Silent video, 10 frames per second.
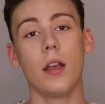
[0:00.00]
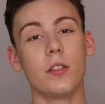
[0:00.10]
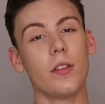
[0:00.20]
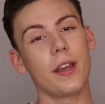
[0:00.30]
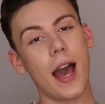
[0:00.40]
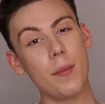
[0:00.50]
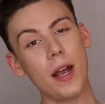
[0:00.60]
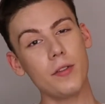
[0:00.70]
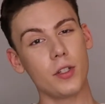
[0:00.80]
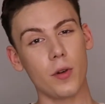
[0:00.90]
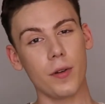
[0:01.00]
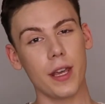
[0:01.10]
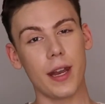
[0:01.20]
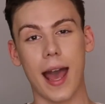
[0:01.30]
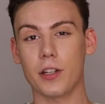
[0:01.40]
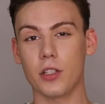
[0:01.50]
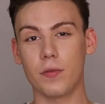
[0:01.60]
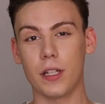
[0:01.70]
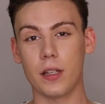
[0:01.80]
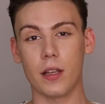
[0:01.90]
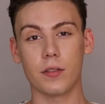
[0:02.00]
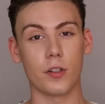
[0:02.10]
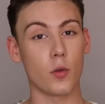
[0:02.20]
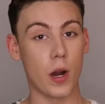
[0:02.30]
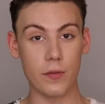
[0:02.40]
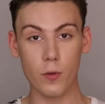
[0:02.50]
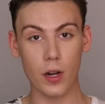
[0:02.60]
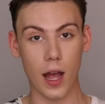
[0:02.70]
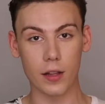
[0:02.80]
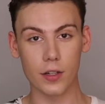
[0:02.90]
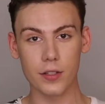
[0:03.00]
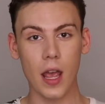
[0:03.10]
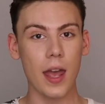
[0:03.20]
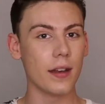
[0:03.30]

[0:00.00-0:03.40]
So the Kybrow Duo Kit actually retails for $24.